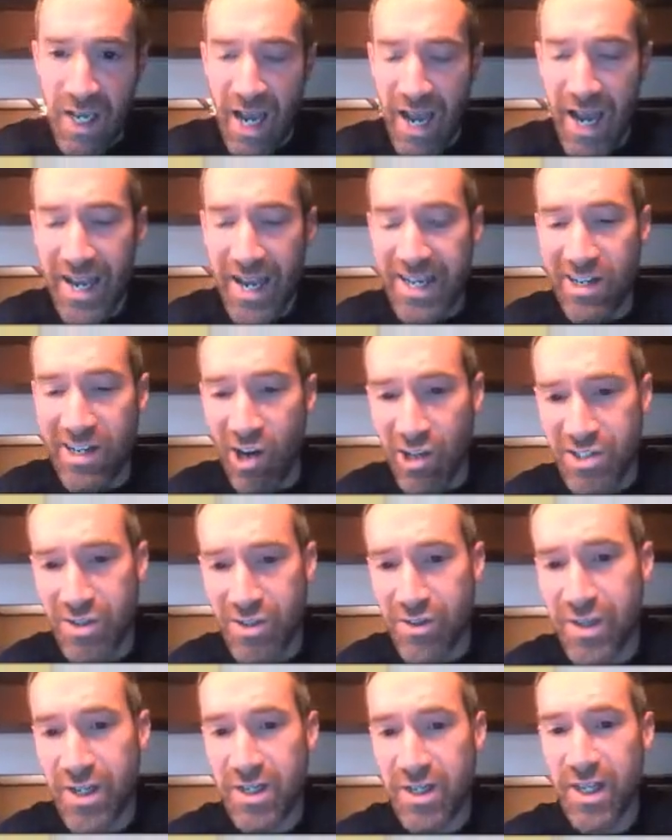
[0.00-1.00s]
I can also
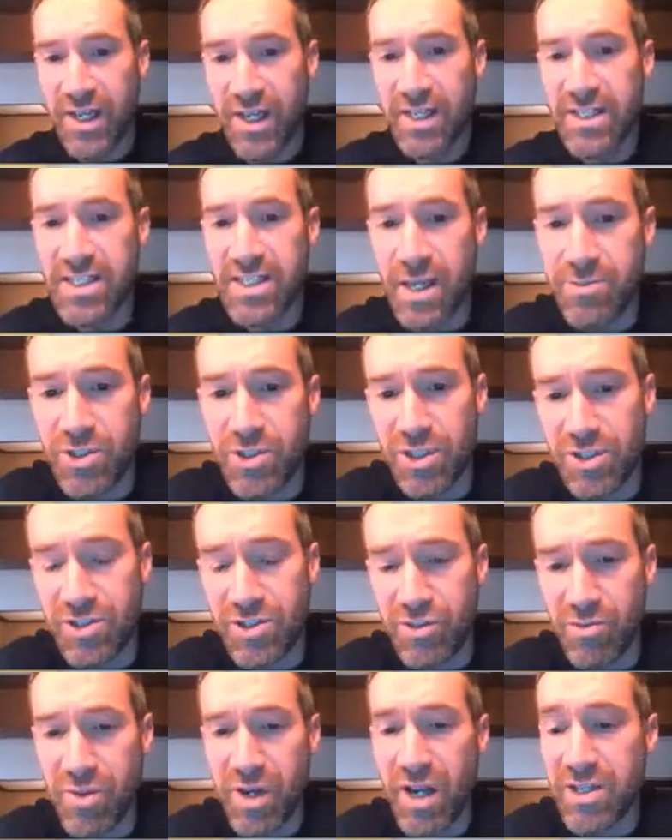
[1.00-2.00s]
think of that conceptually
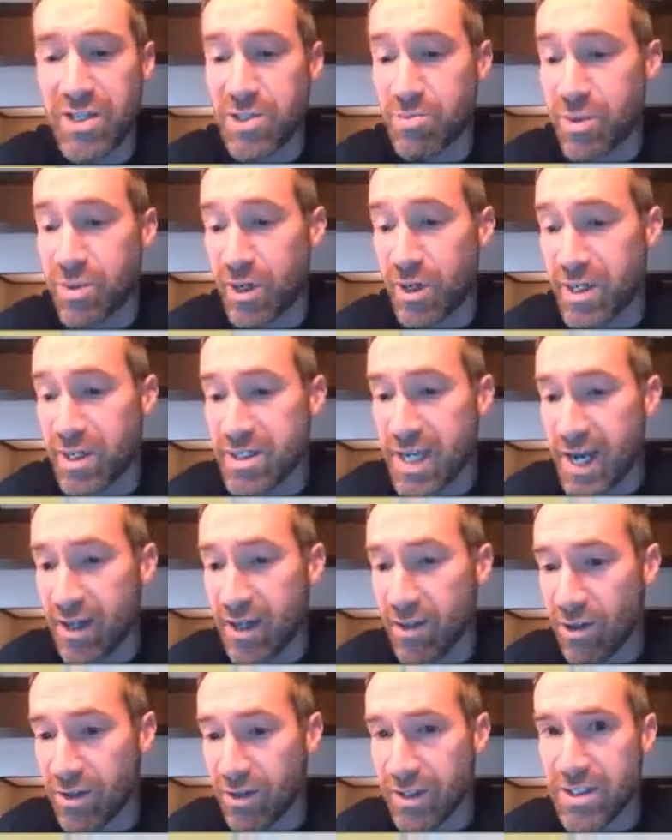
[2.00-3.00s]
too, because a period is how
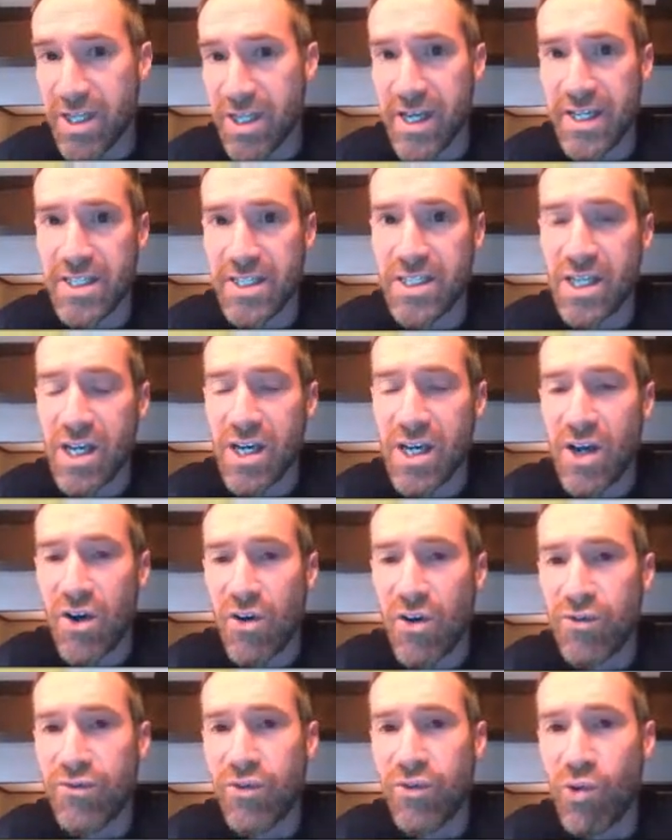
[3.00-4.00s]
long it takes
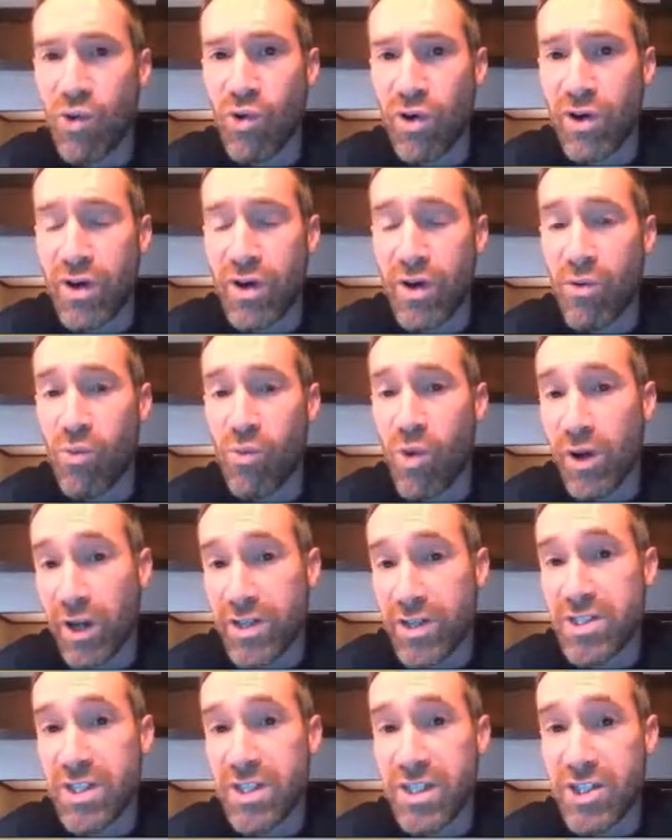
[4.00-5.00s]
for one
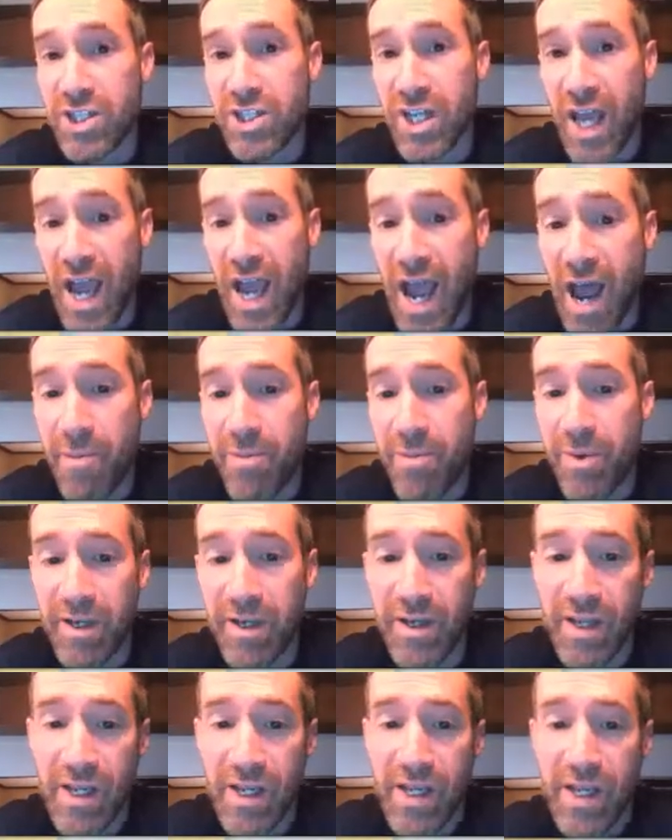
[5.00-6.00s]
oscillation to
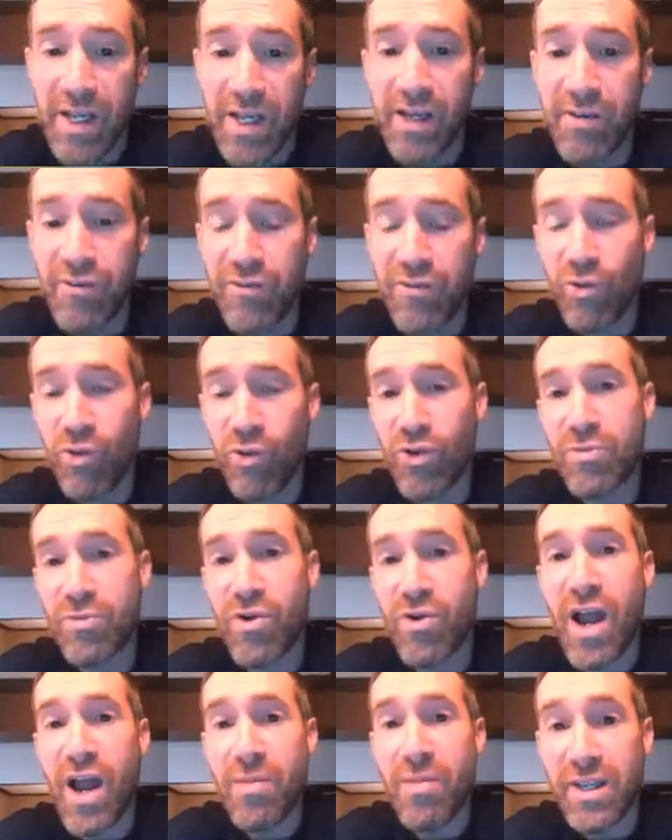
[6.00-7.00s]
happen. If 4 of them are
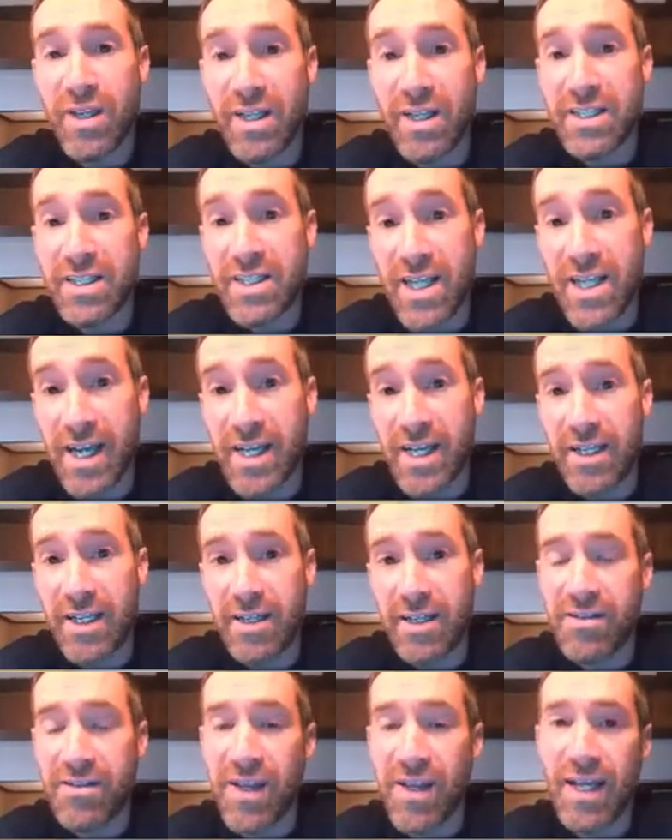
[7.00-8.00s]
happening in a
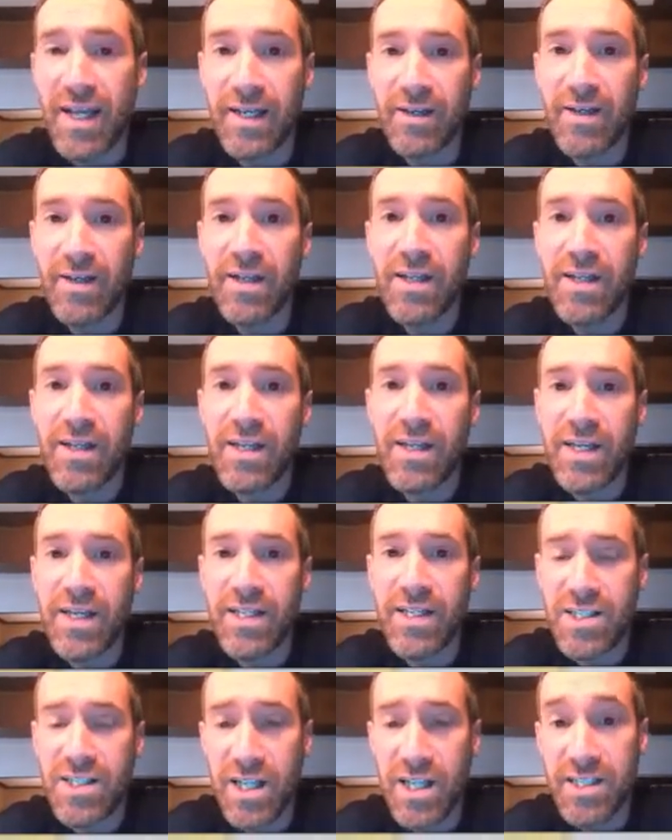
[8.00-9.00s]
second, then
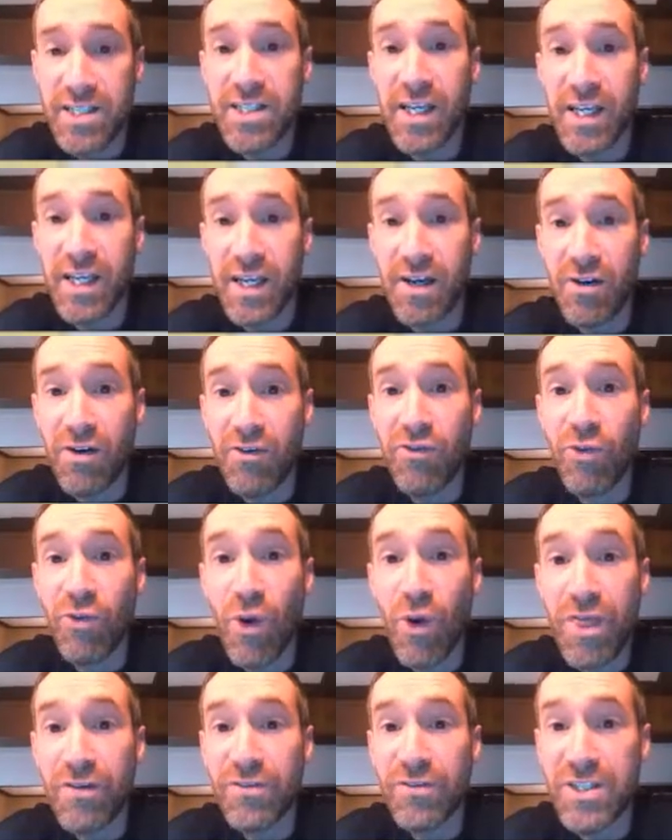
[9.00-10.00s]
it's taking
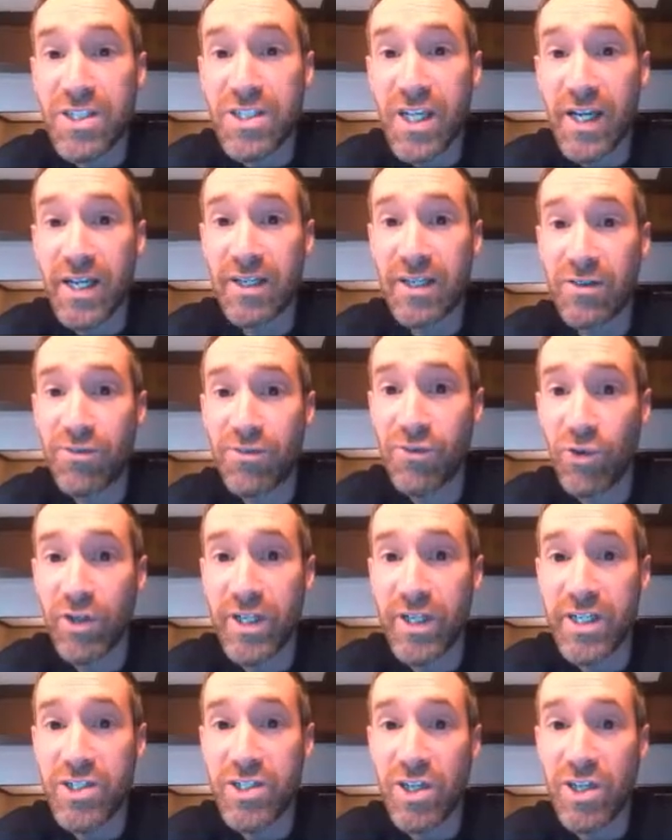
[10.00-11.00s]
1/4 of a second for
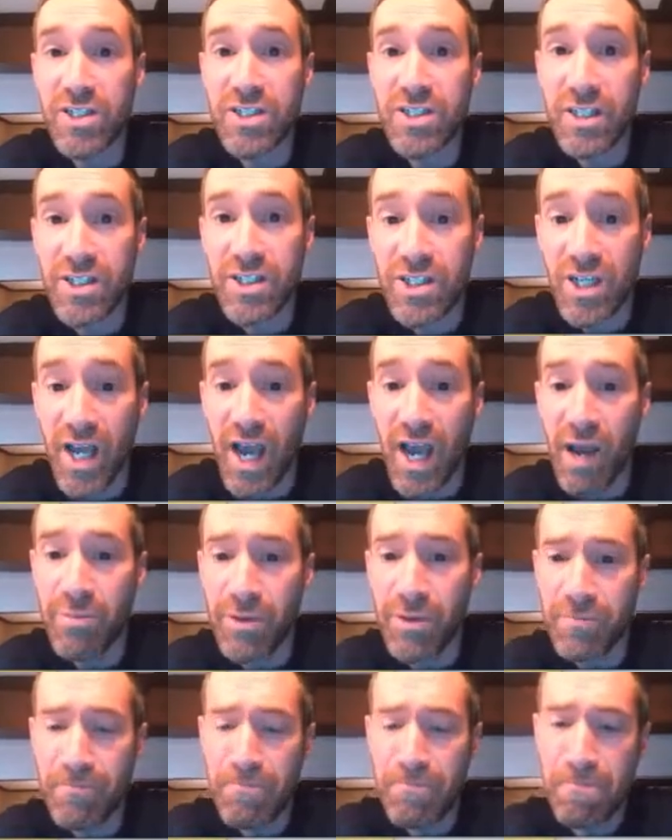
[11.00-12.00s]
each oscillation to
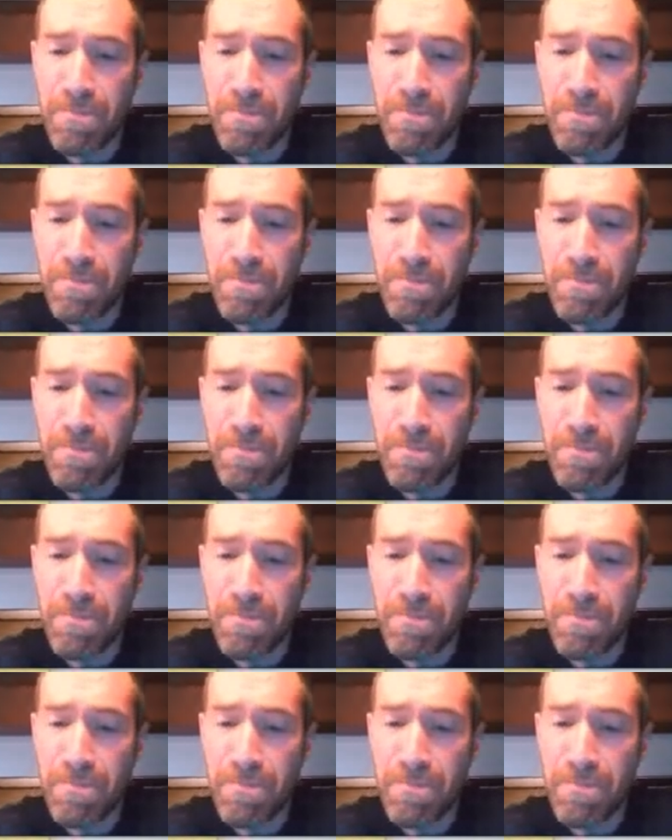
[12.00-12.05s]
happen.